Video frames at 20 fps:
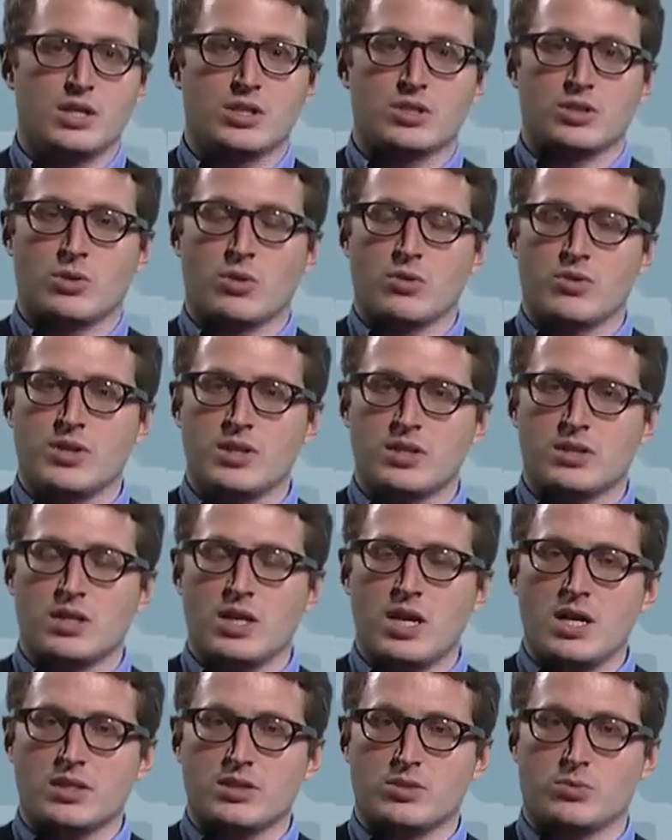So this
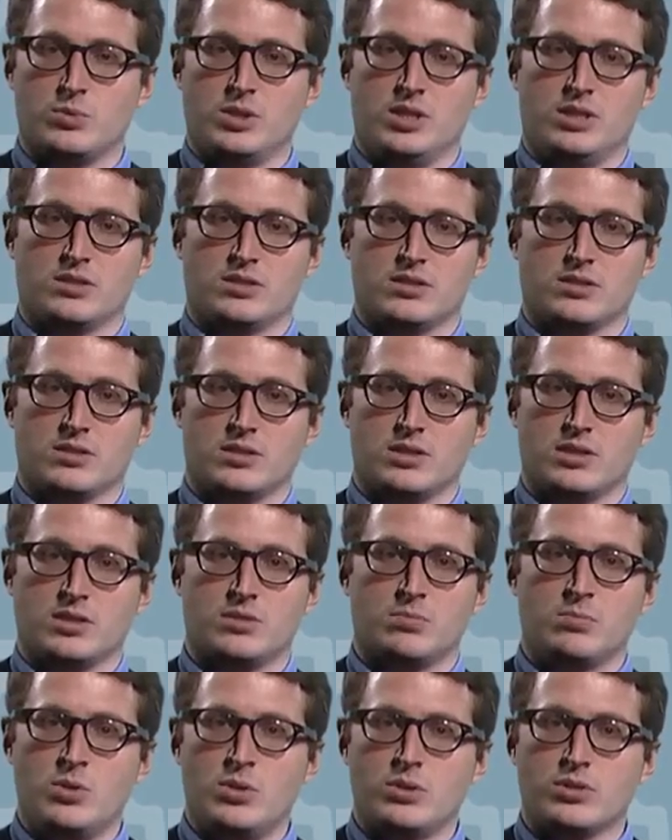last reason
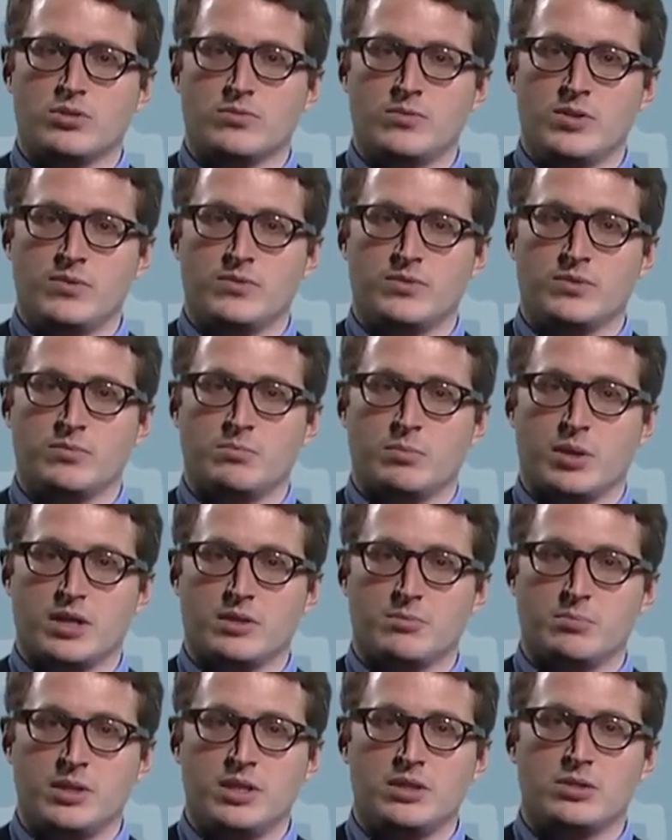is more driven by
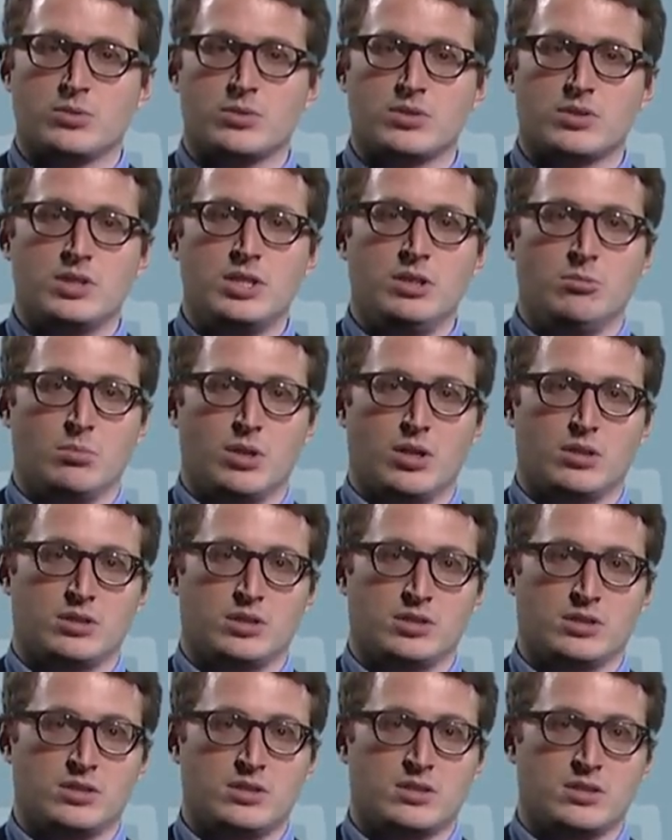B2C
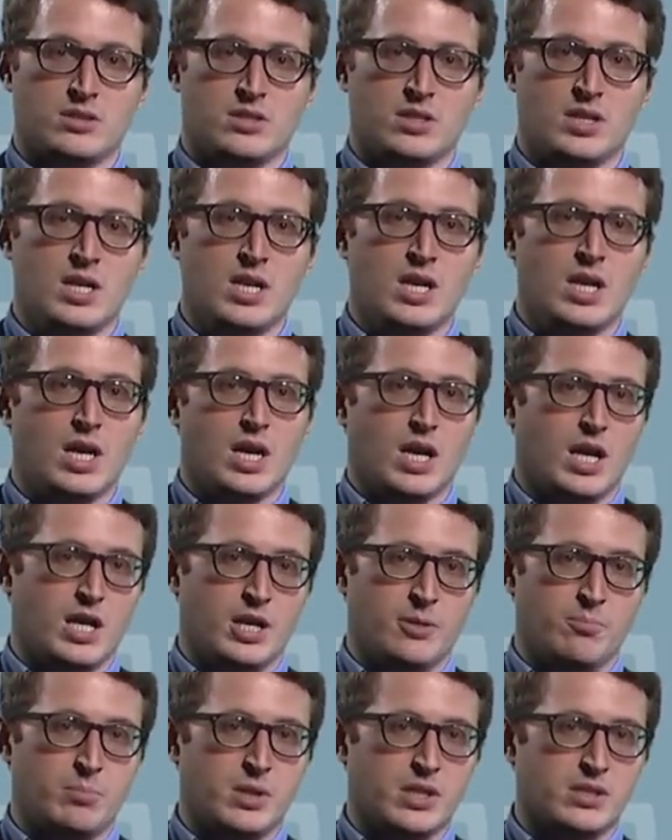models
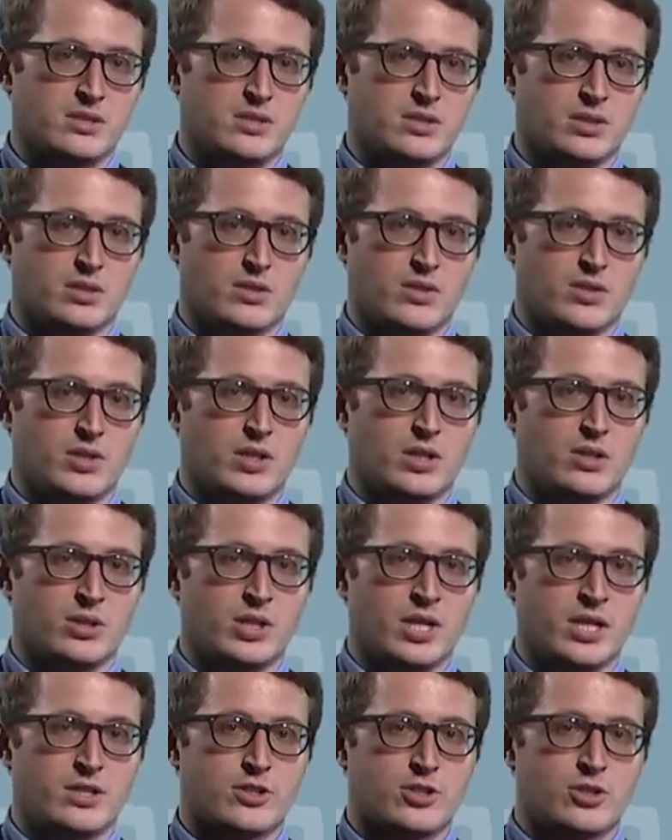and builds the
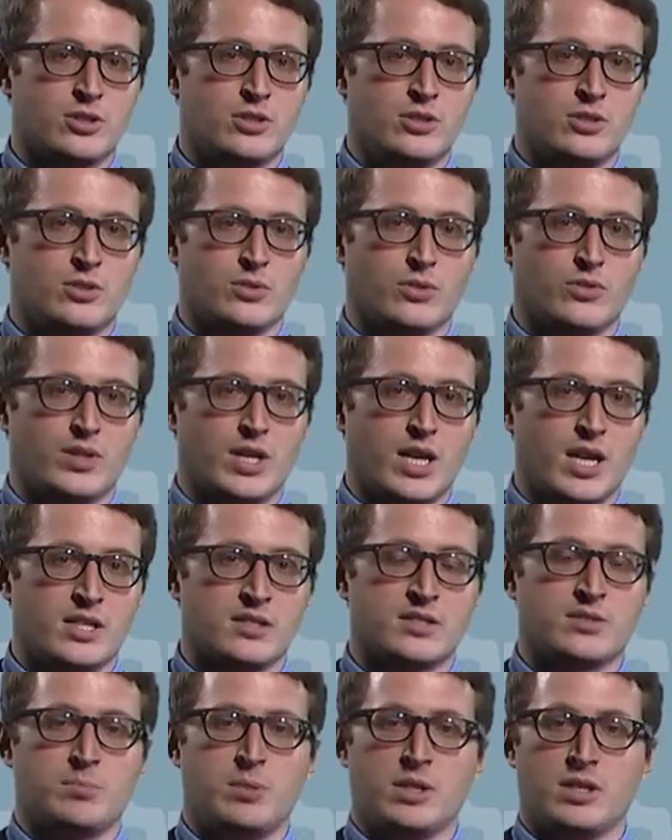connection to the
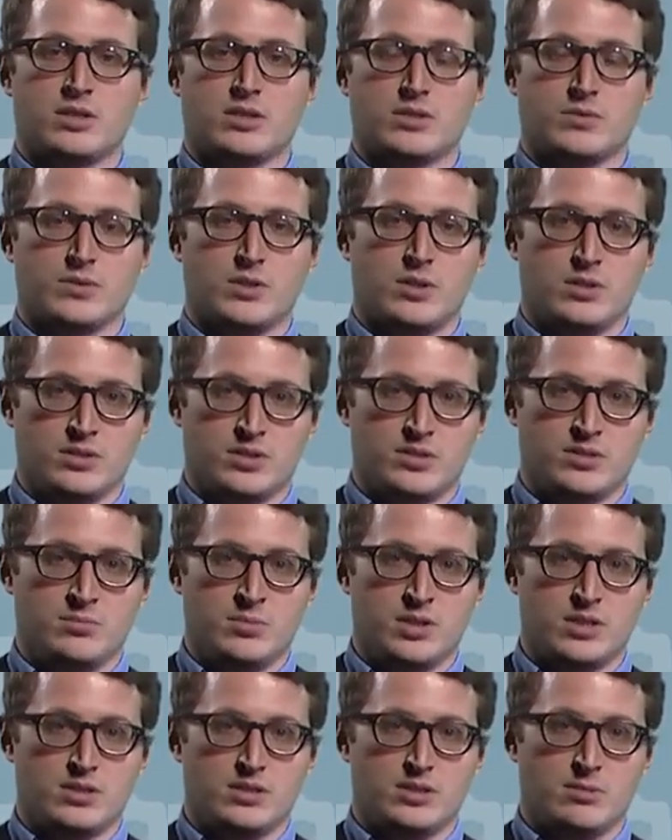aspect of
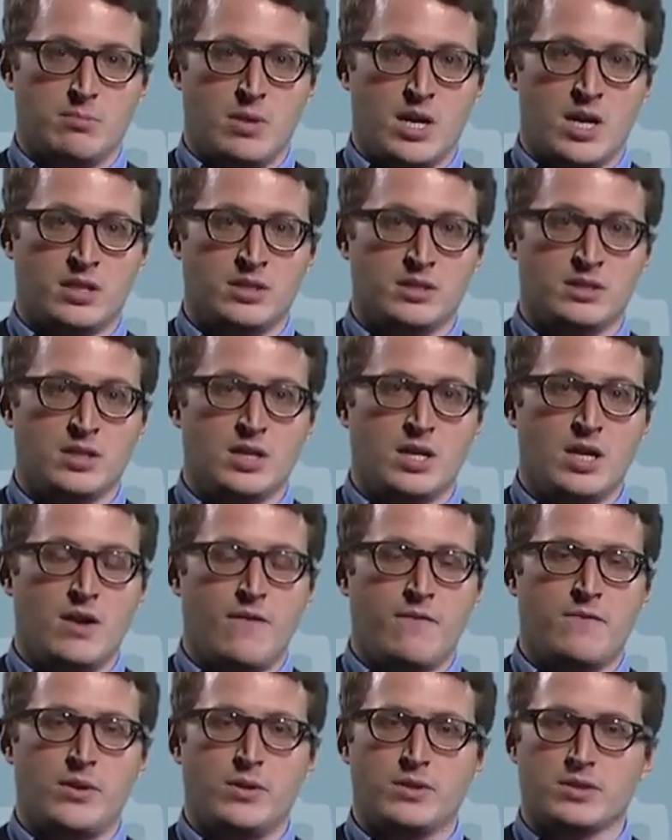customers' demand
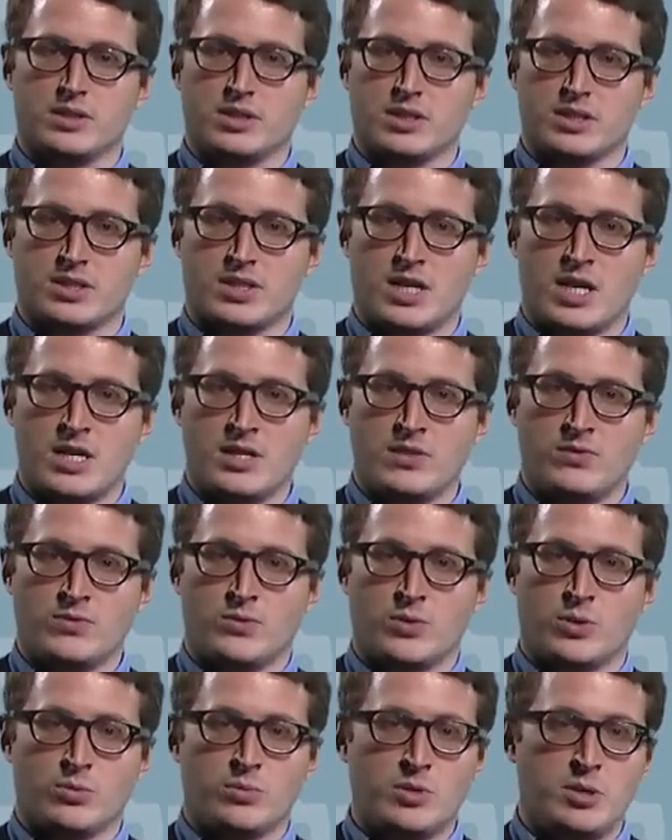for a design
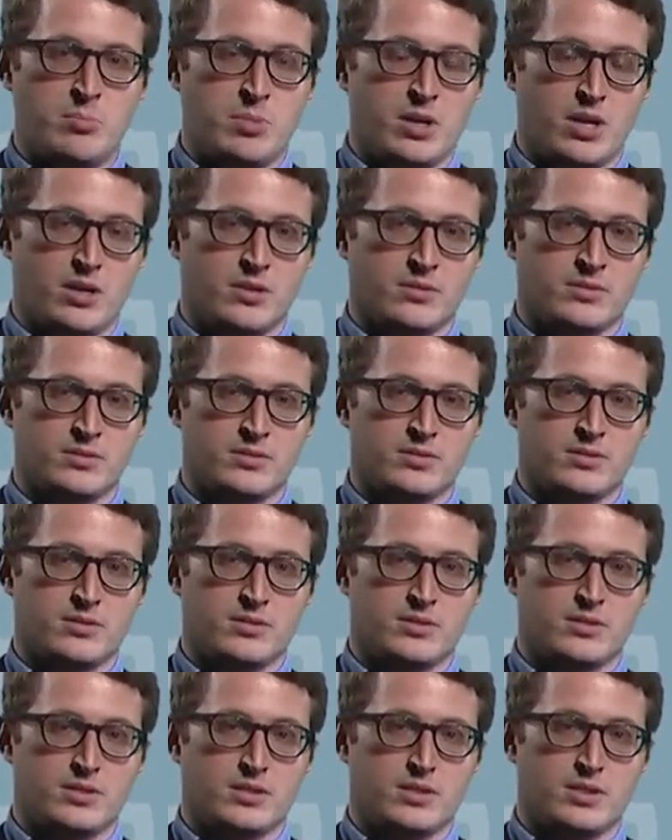for repair.
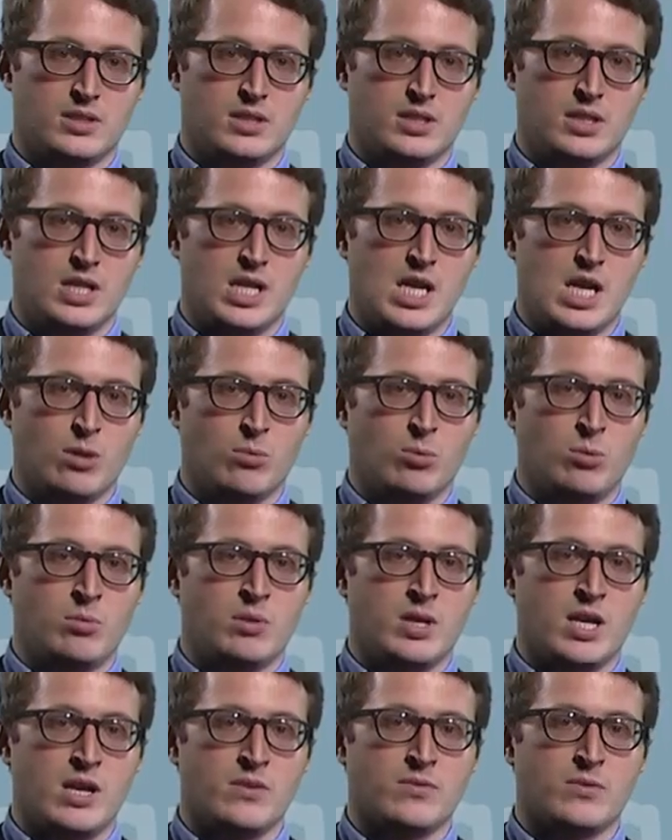We
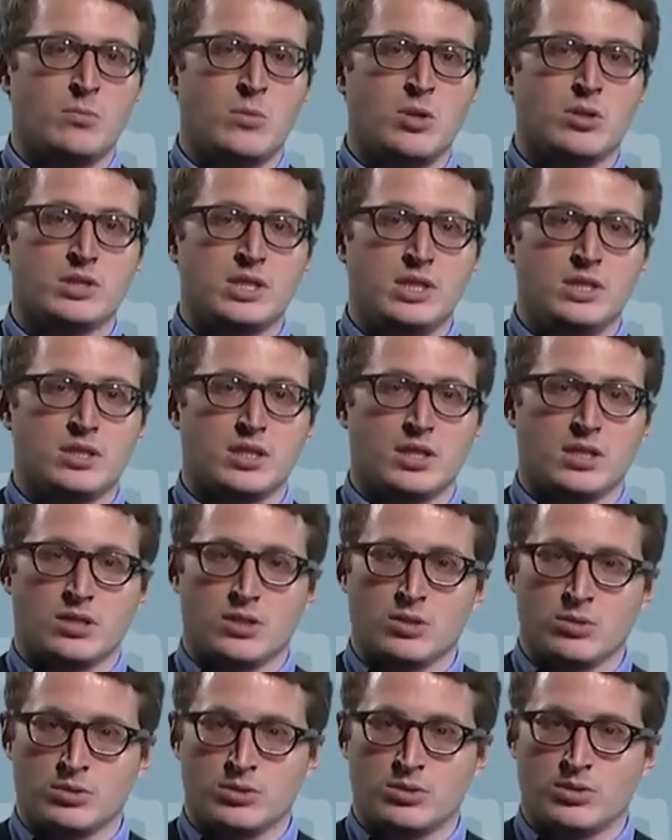will have a more detailed
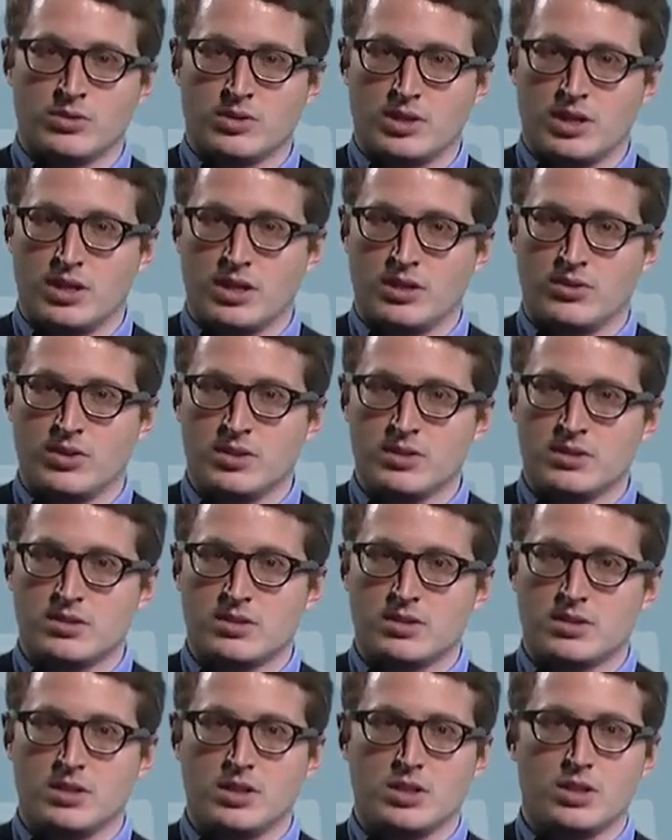look at
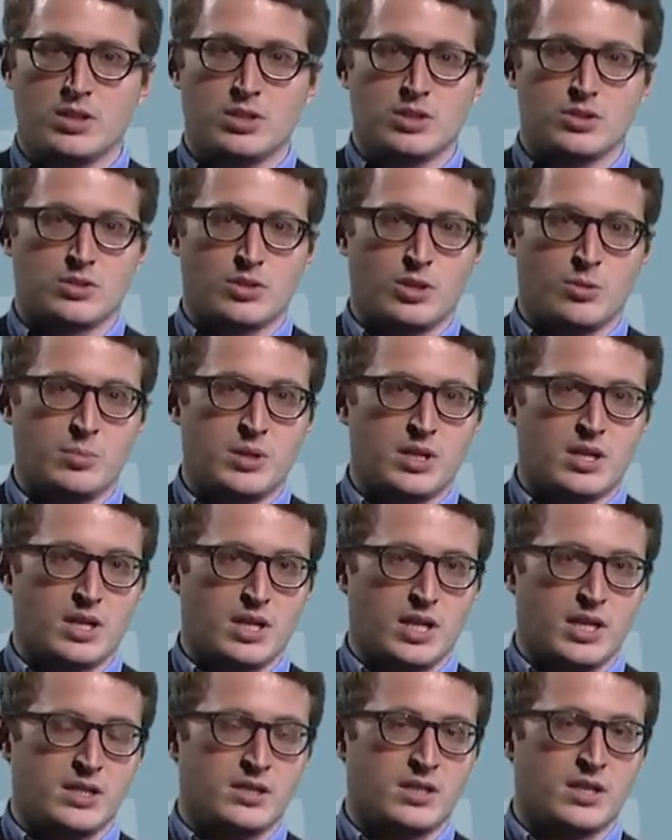this topic
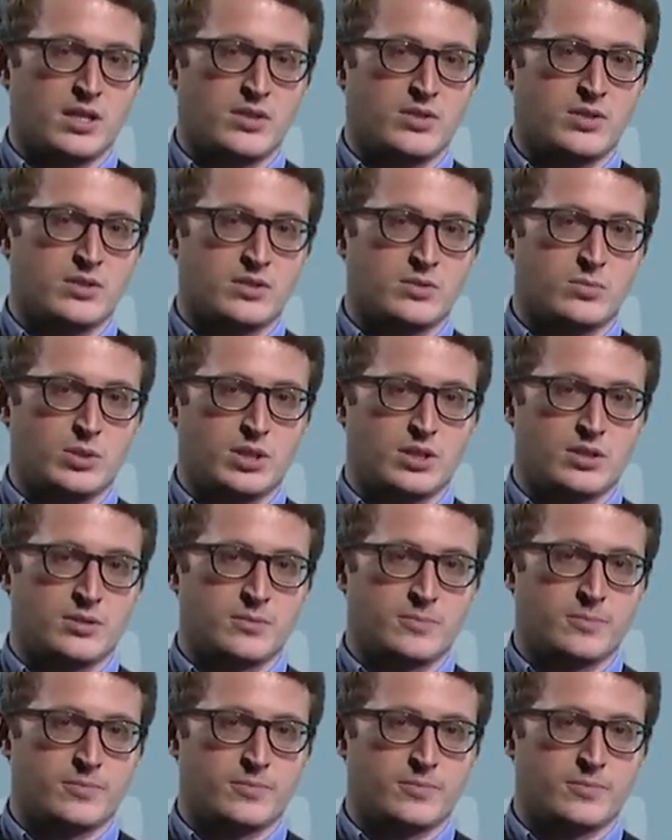later this week.